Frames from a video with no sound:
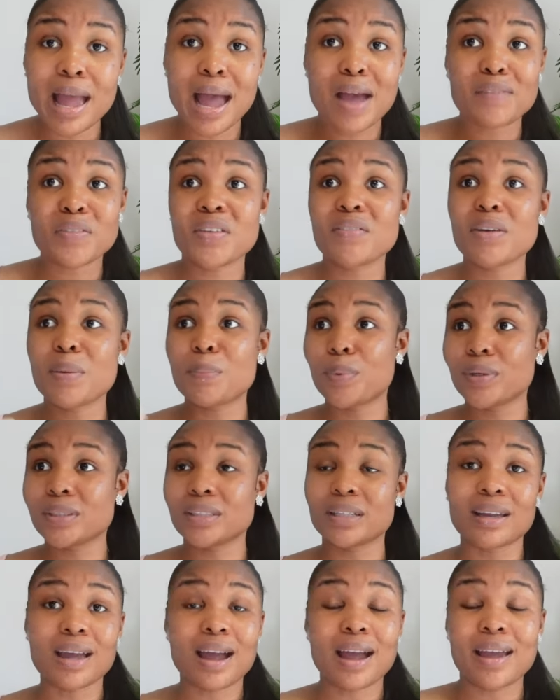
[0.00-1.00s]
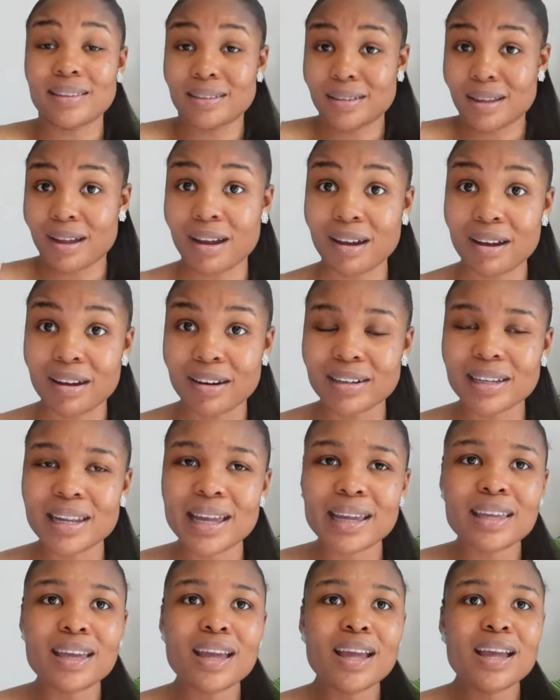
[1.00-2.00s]
Have you ever bought a guy's car?
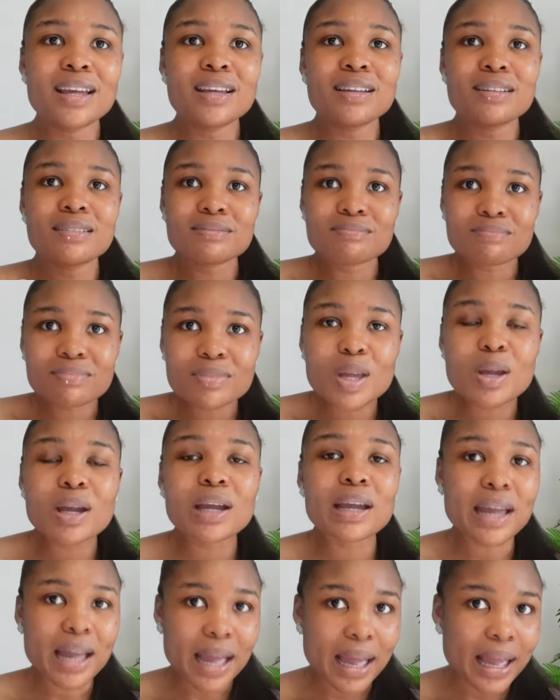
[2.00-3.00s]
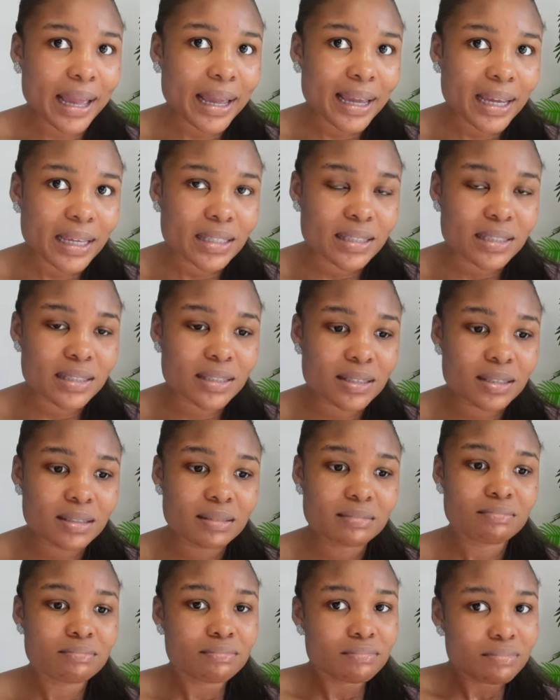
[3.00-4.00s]
Like, guys,
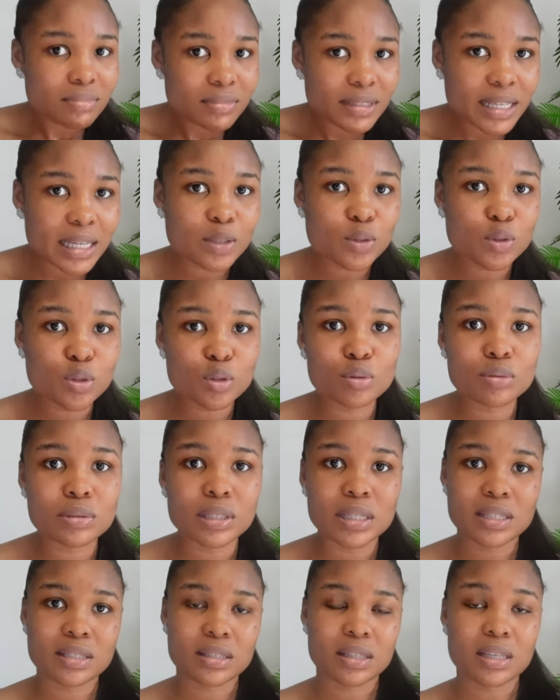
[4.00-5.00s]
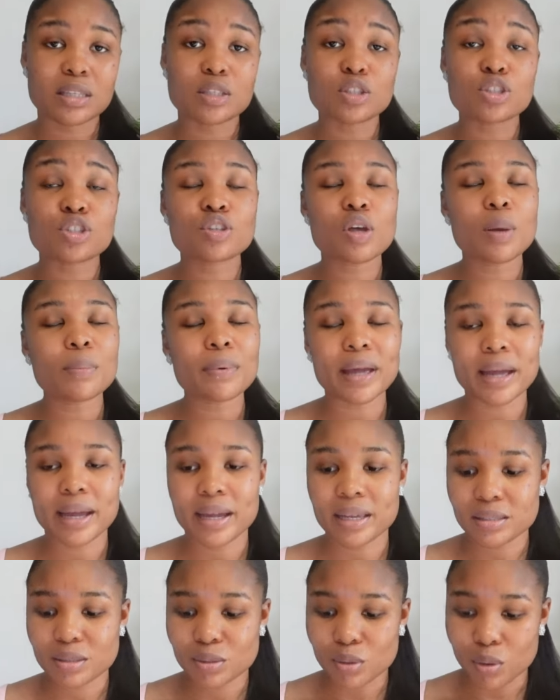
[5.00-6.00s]
they do these things. Some
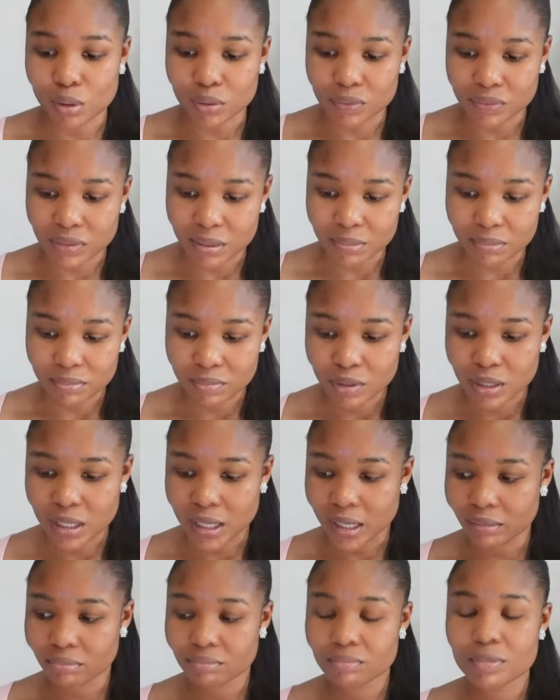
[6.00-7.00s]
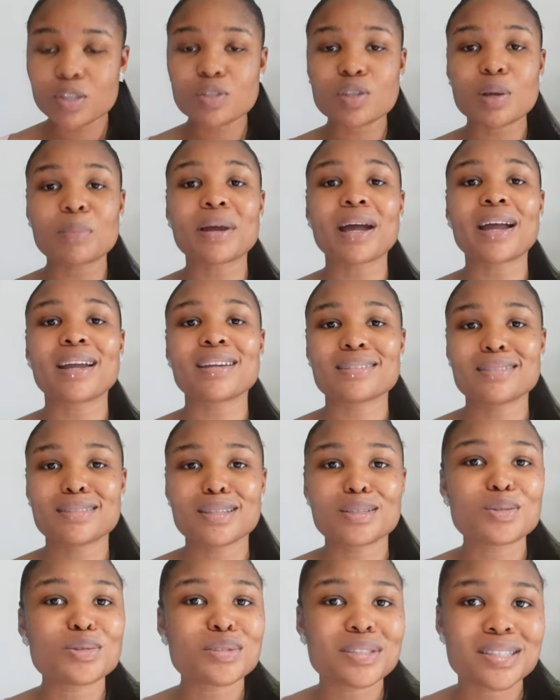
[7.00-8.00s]
guys, not all of them, okay? Some guys,
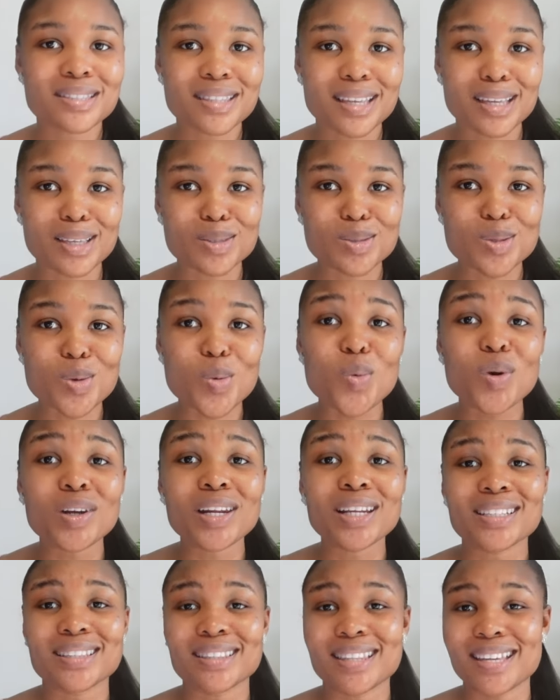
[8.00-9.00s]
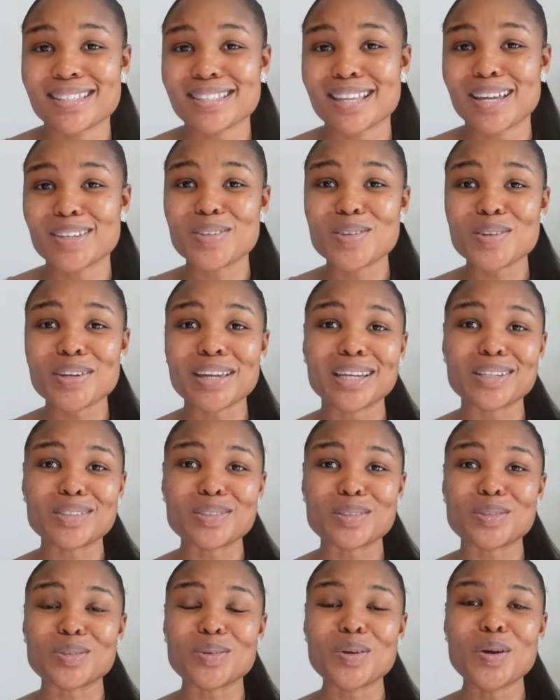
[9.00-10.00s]
they do these things. So what are the things that you can
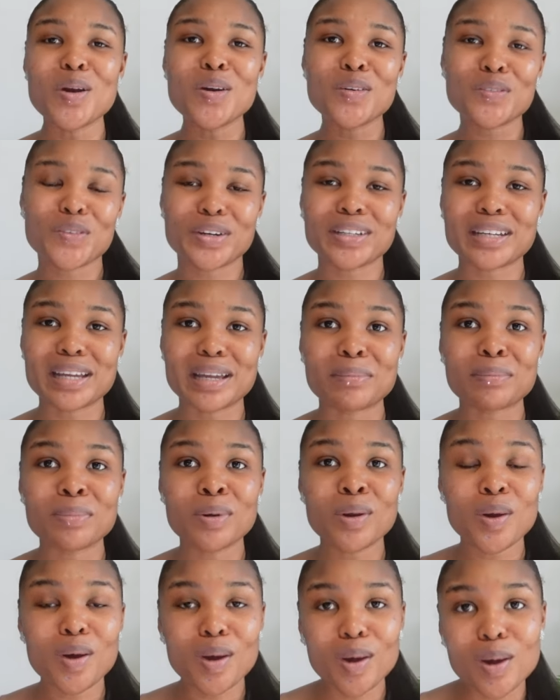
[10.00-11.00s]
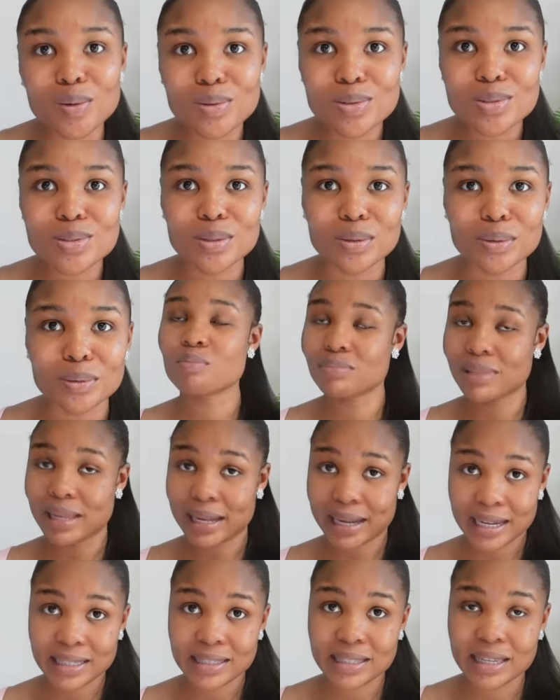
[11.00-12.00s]
do for them? Also,
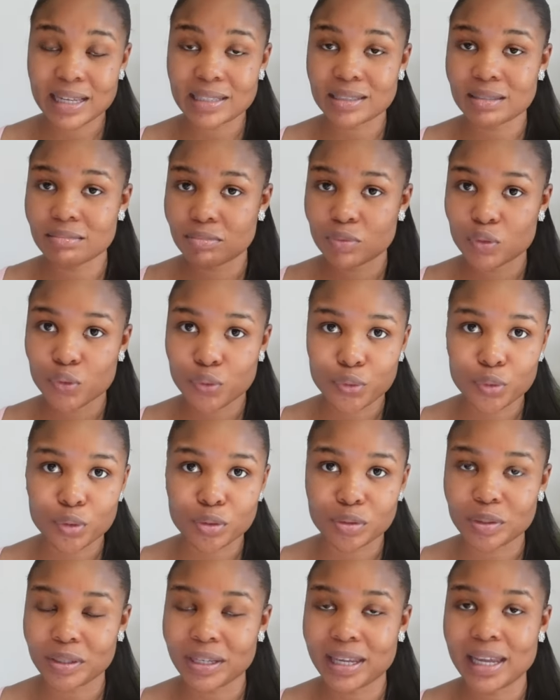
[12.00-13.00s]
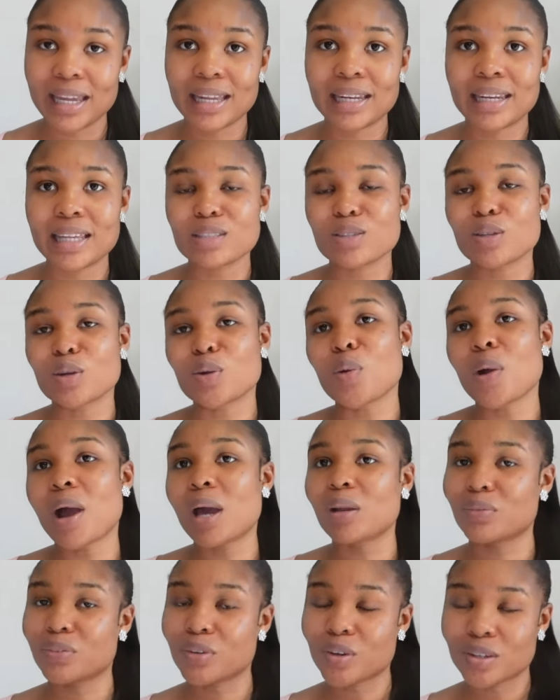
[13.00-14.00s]
like I said, food, okay? Let's not go
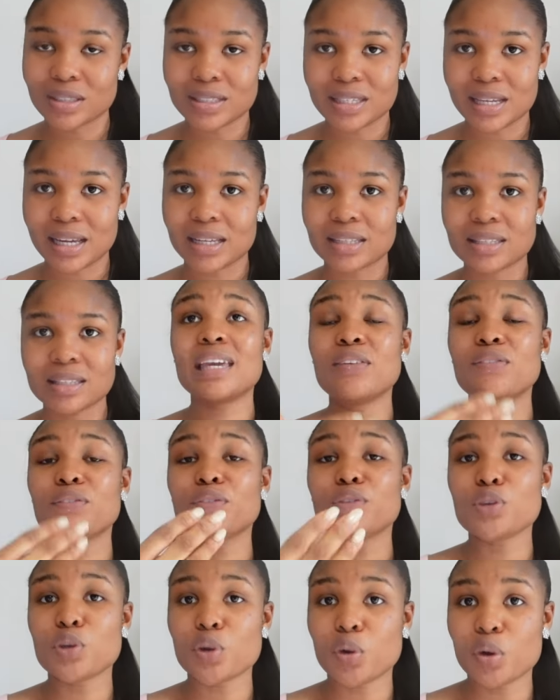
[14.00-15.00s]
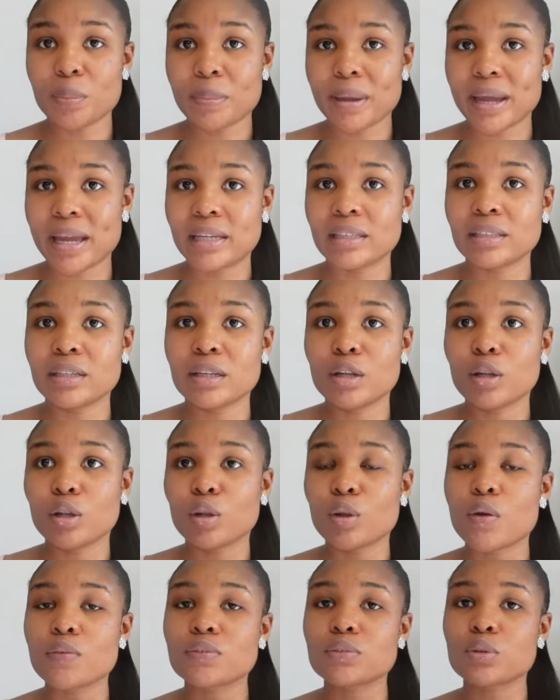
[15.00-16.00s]
out of context. If your man
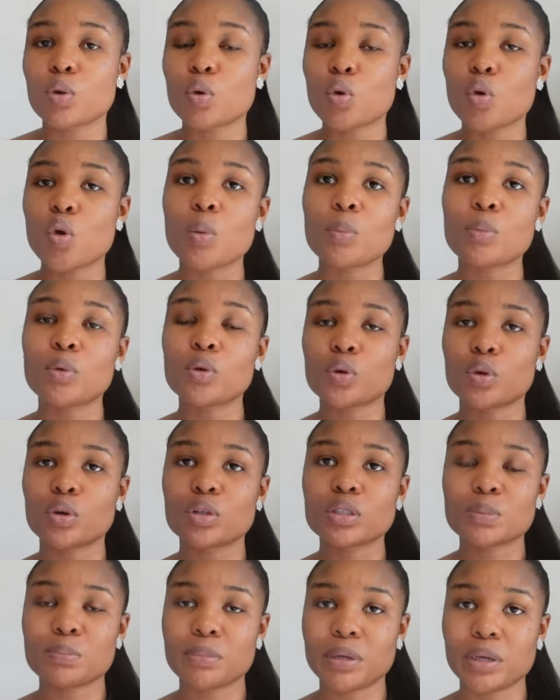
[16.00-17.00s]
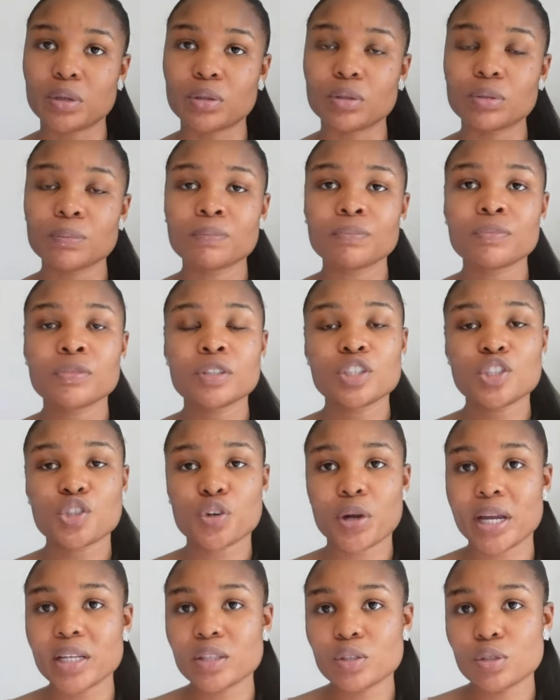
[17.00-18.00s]
loves a home-cooked meal,
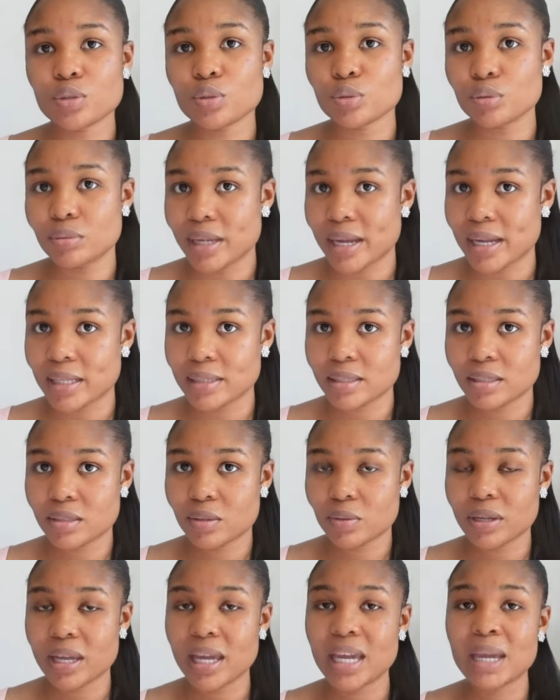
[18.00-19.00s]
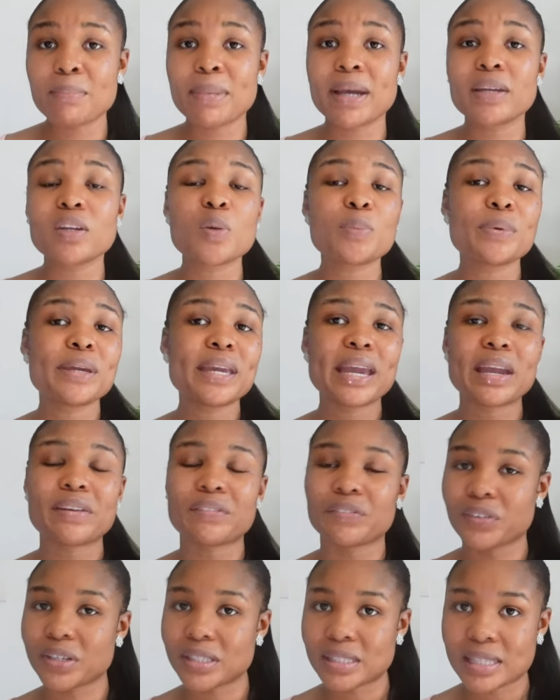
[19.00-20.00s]
try to do that, okay? It might not be
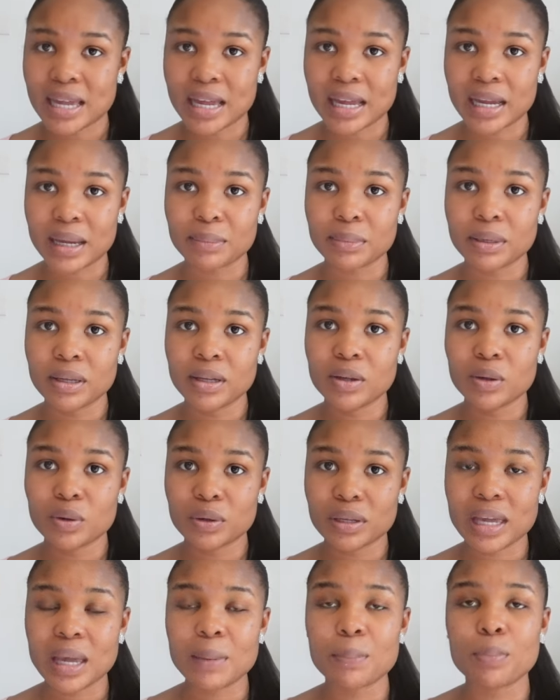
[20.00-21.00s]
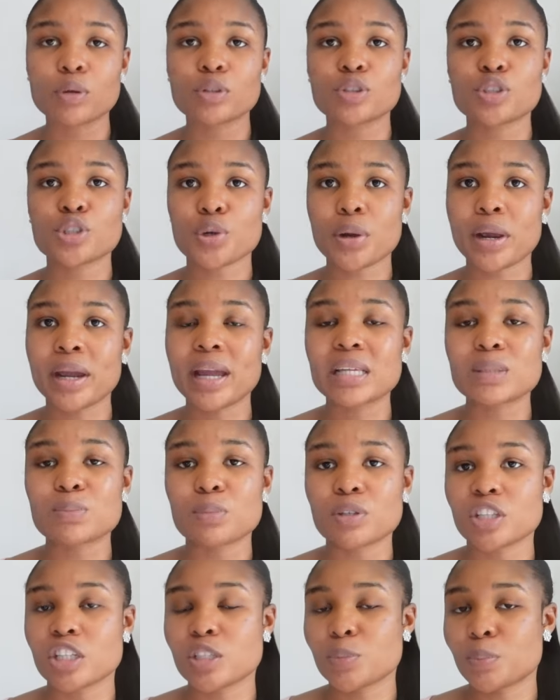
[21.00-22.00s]
every time, okay? But try as
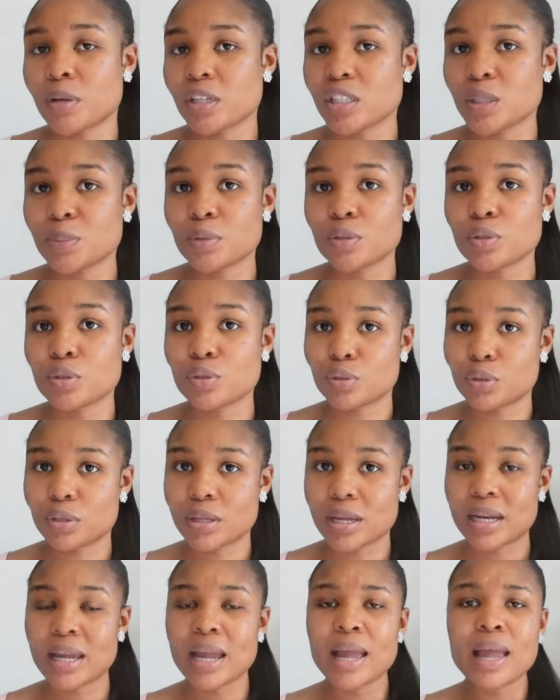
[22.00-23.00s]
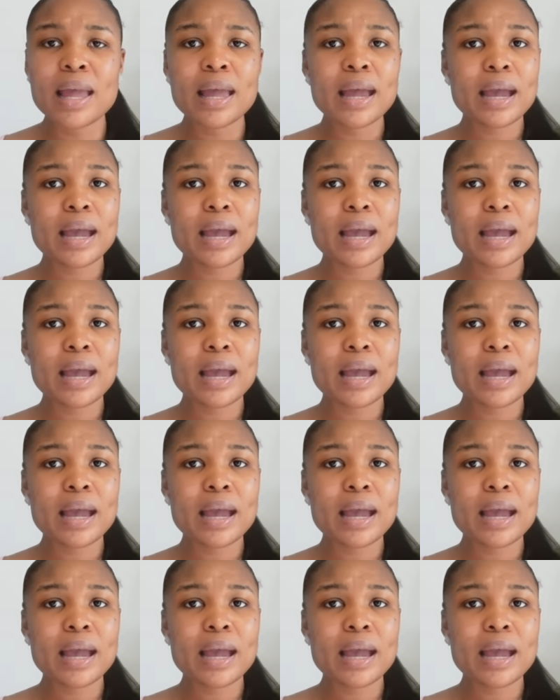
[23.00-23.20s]
much as possible to do that.